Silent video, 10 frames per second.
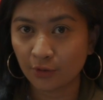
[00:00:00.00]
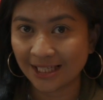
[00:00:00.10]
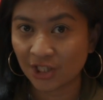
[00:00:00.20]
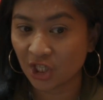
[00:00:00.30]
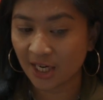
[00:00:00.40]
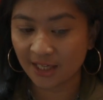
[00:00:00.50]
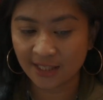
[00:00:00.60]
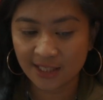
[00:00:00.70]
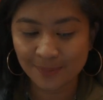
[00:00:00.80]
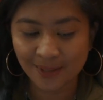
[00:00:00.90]
read
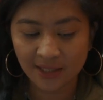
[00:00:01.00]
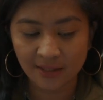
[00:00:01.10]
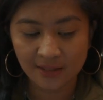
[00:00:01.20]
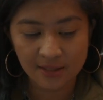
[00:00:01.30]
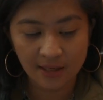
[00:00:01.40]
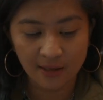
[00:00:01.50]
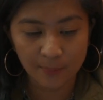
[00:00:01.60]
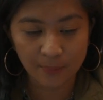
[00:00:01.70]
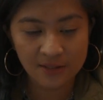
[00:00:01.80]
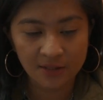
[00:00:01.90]
Chinese because
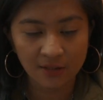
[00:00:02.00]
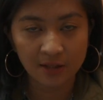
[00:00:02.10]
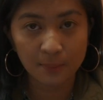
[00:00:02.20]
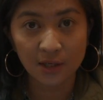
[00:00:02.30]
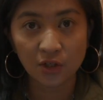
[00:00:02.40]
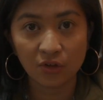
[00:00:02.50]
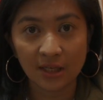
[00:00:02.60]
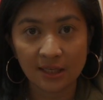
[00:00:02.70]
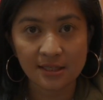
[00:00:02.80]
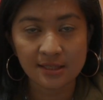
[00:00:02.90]
basically the menu
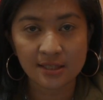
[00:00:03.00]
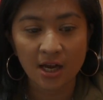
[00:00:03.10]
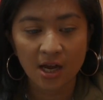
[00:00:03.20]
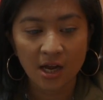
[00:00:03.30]
is